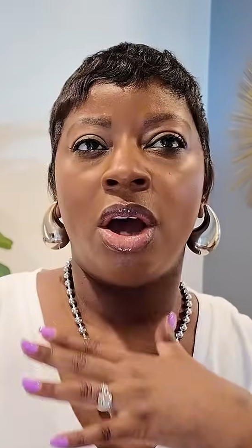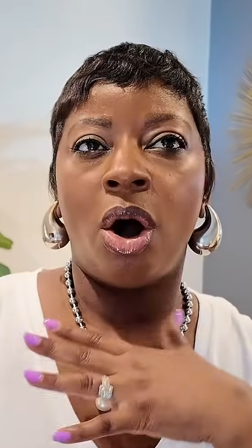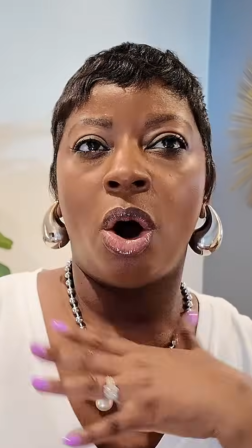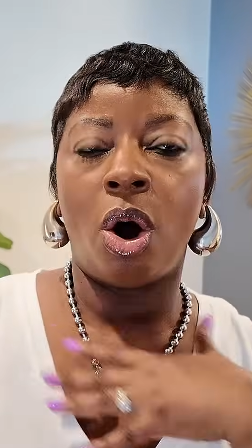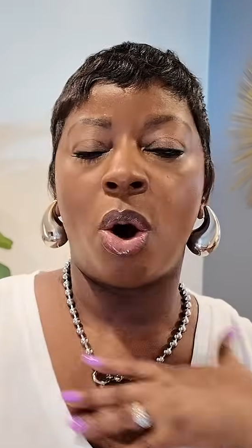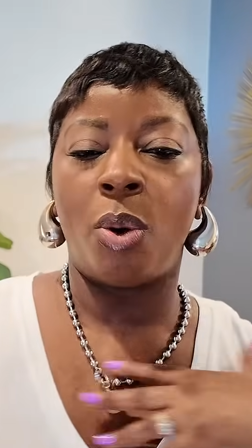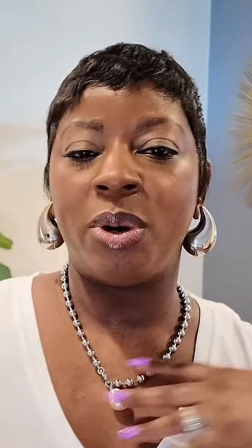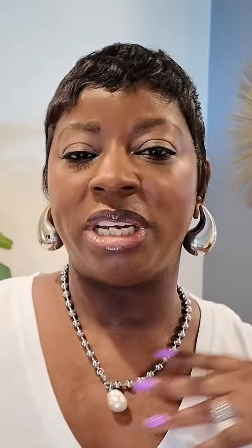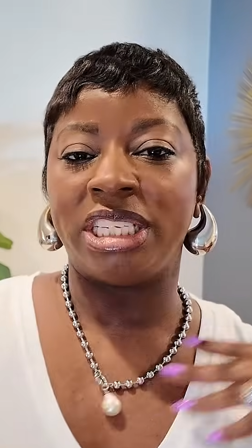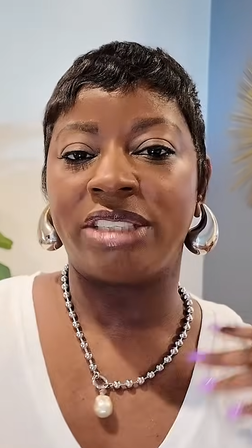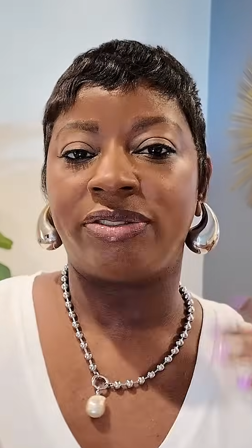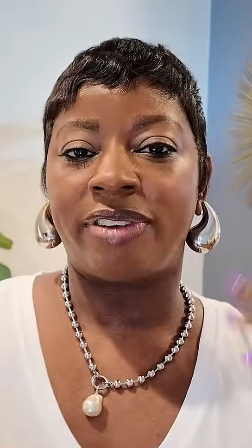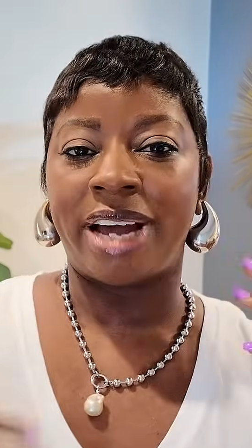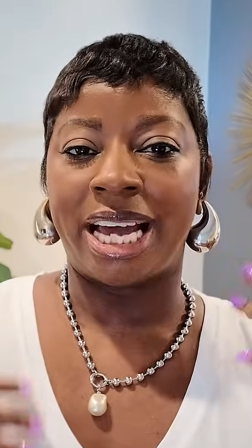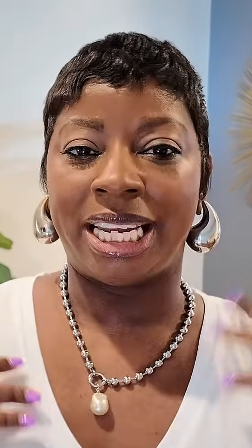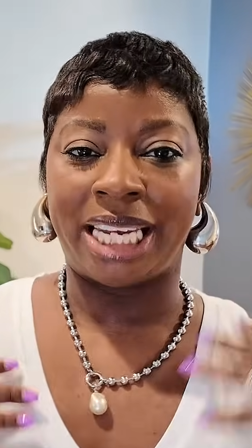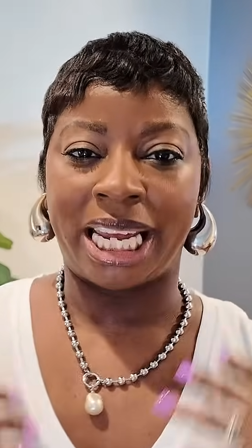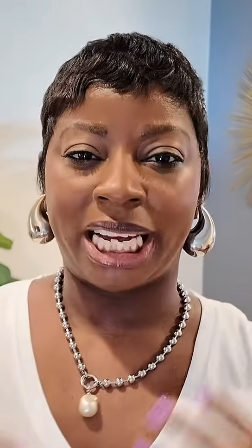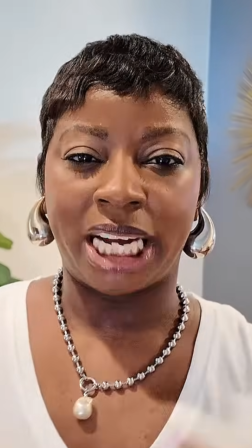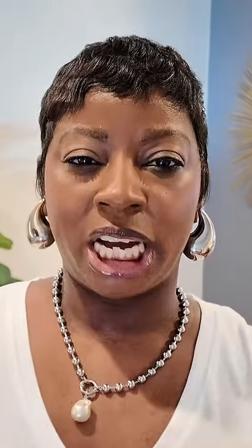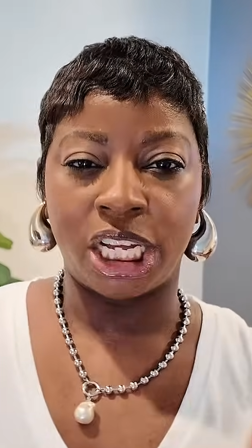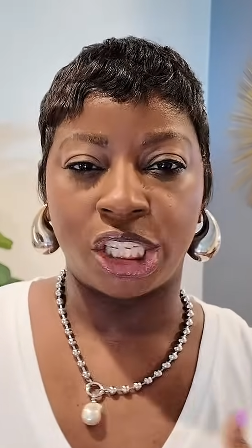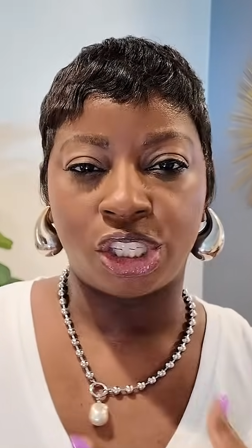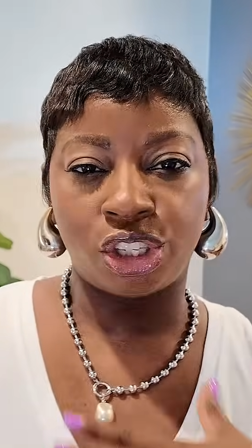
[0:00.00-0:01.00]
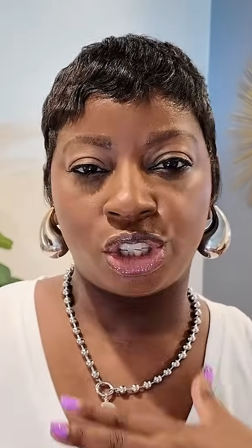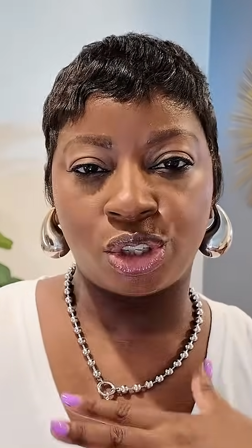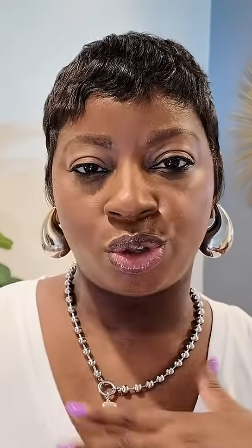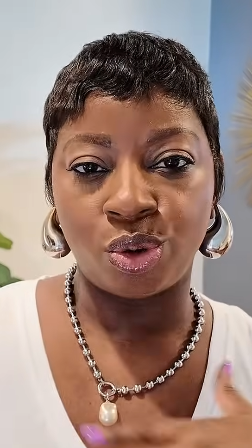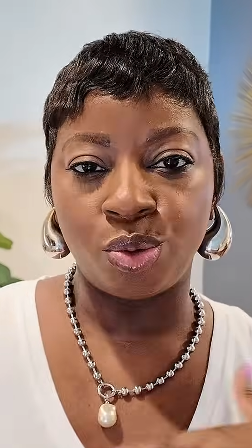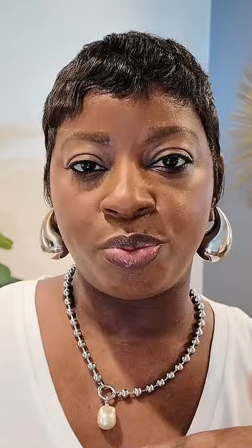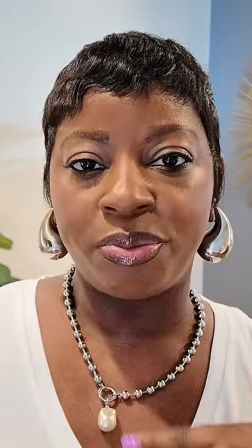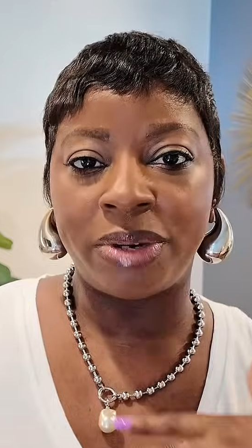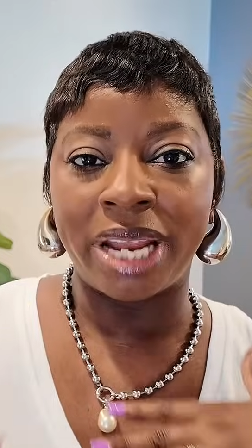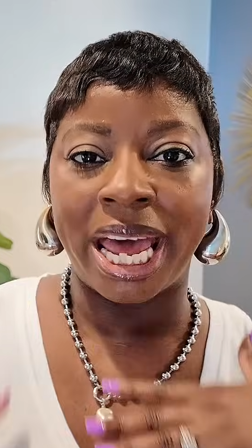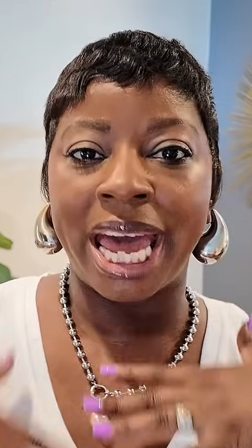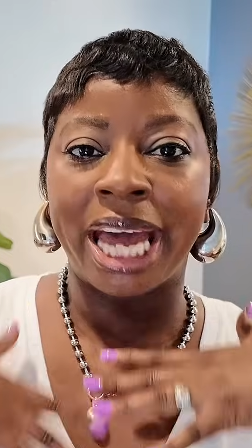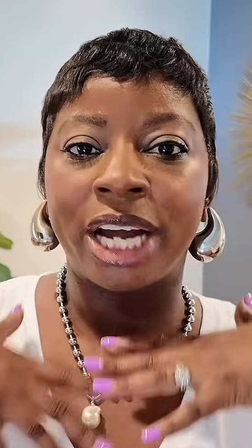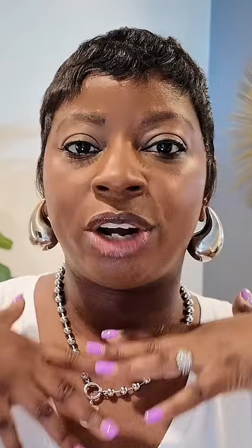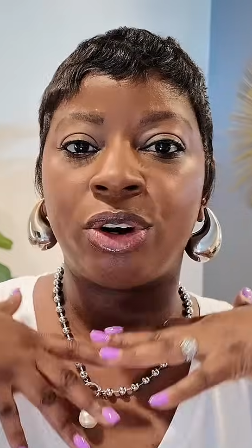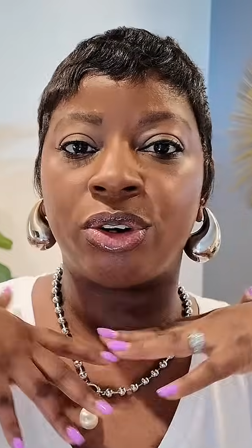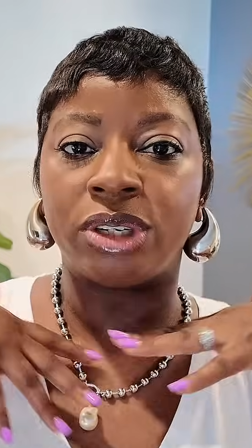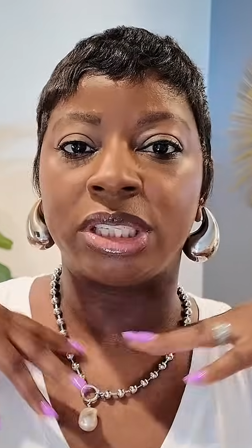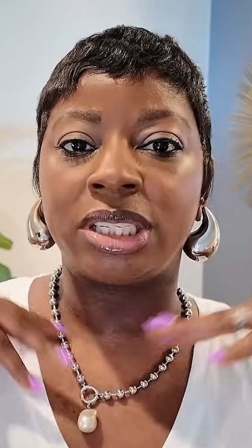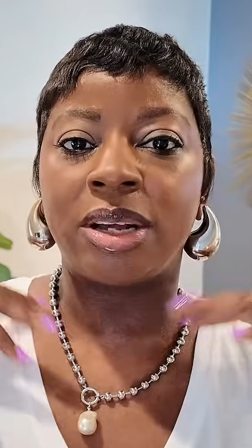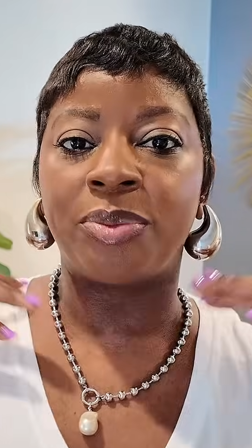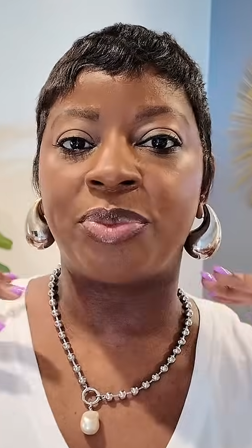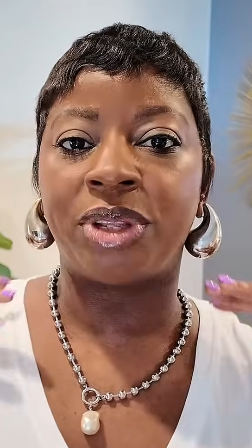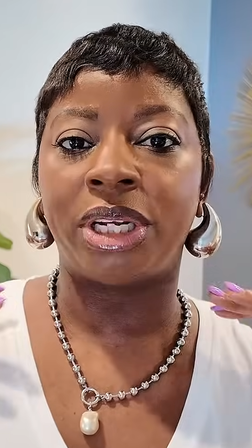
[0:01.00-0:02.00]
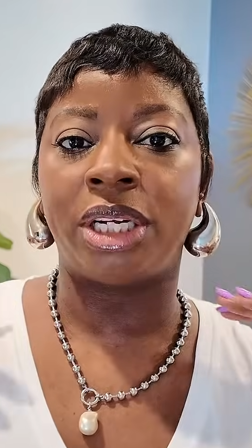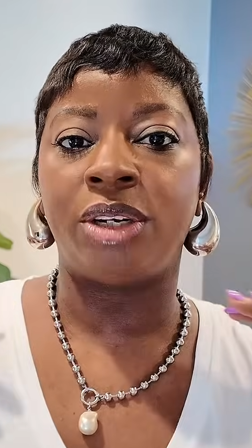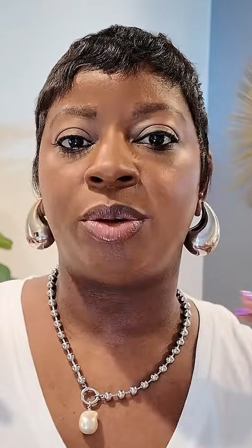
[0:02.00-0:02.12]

always find like a scoop neck or something